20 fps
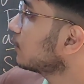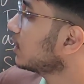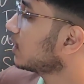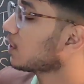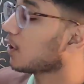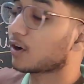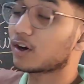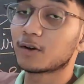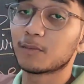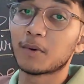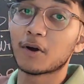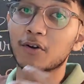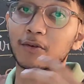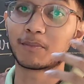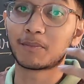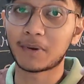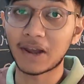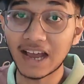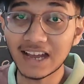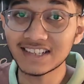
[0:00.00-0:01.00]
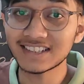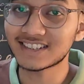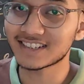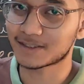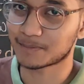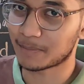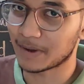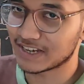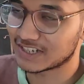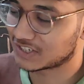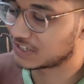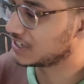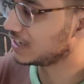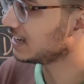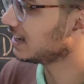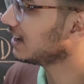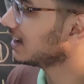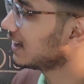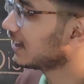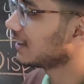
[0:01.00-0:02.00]
we talk about plants
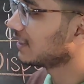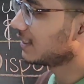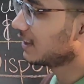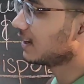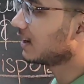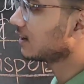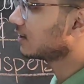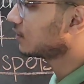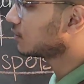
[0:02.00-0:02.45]
especially, there